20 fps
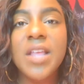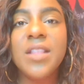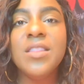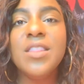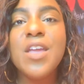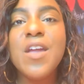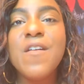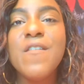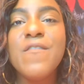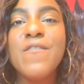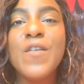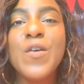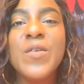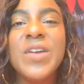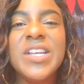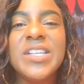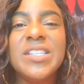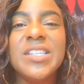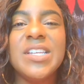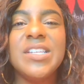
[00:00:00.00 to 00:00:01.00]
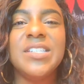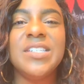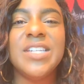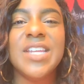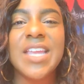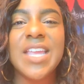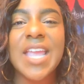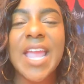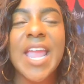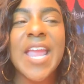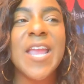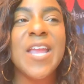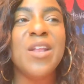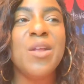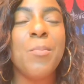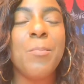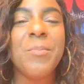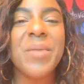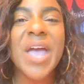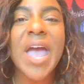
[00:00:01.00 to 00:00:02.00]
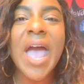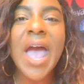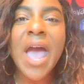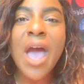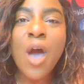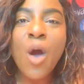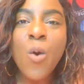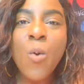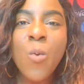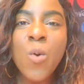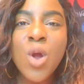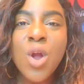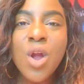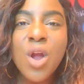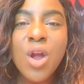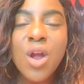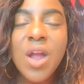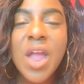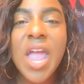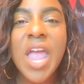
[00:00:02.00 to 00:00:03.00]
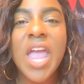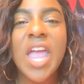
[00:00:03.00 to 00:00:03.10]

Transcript: their focus is to gain power